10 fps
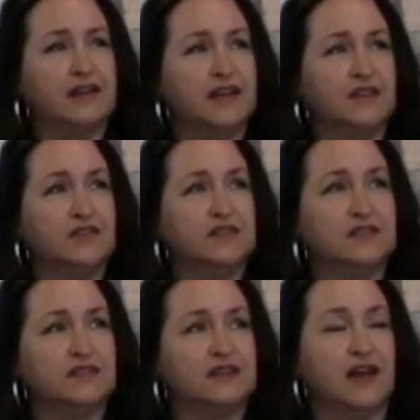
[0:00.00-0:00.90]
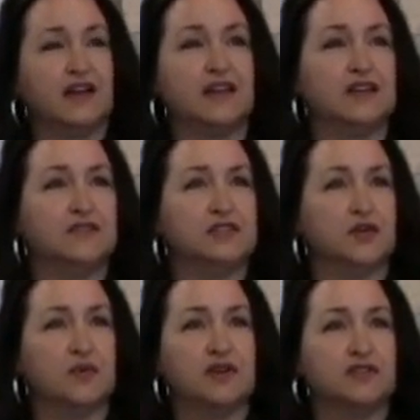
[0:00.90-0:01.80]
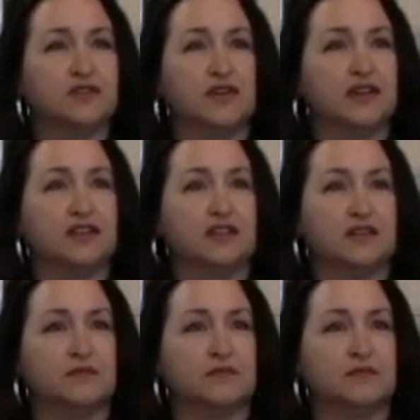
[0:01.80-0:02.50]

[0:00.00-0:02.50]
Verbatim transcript: didn't even, I didn't even say, where is it or anything.